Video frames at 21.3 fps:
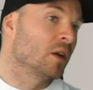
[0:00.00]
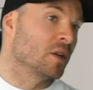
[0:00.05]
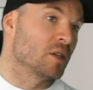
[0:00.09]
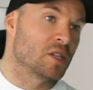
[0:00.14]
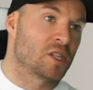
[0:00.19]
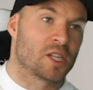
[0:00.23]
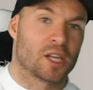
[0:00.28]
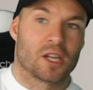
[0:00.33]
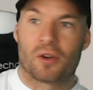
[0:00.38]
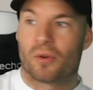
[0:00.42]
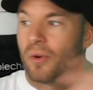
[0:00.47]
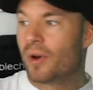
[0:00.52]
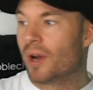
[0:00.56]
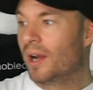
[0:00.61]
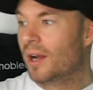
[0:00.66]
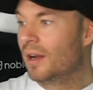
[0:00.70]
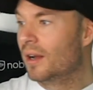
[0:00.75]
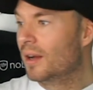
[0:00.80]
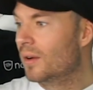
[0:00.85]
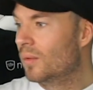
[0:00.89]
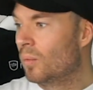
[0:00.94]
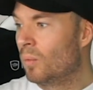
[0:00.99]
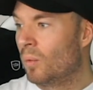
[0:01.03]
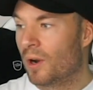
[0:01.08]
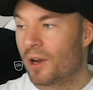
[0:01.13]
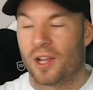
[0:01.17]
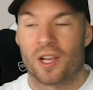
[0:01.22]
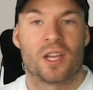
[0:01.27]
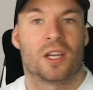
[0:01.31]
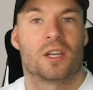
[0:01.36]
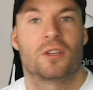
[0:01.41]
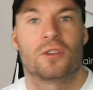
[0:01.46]
considering
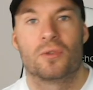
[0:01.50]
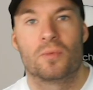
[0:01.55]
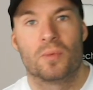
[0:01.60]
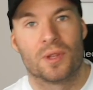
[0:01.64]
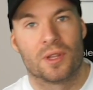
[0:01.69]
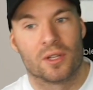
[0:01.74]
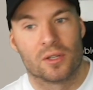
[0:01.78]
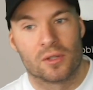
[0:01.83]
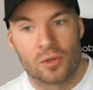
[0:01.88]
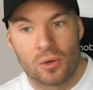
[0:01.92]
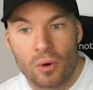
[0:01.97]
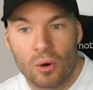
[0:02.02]
what I can do with the